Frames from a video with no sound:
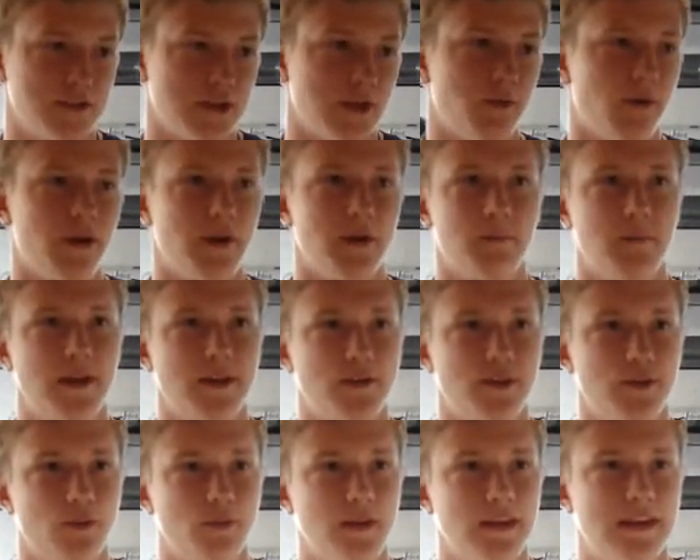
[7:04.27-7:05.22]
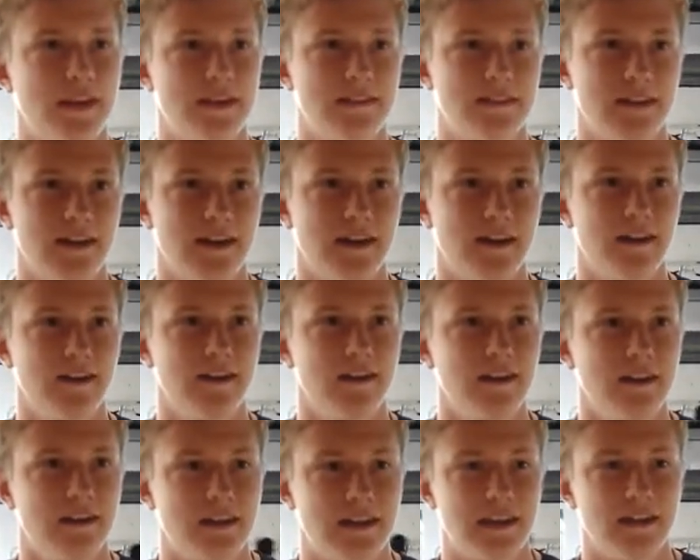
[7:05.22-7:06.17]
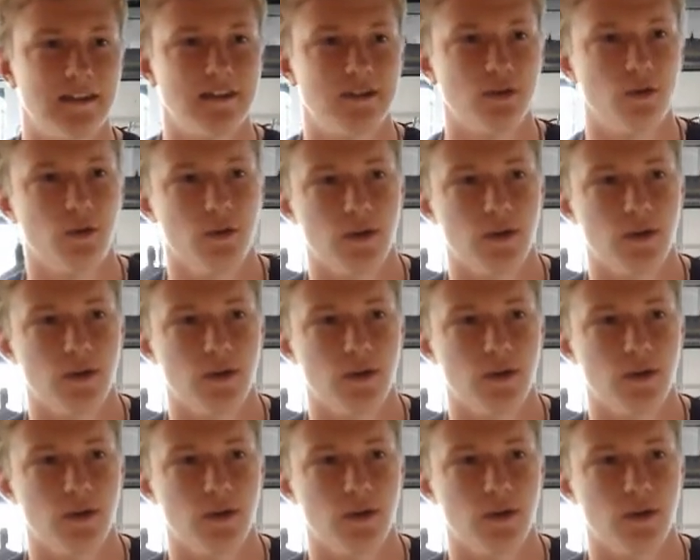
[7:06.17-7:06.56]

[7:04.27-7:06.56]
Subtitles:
I want to make sure we get there, do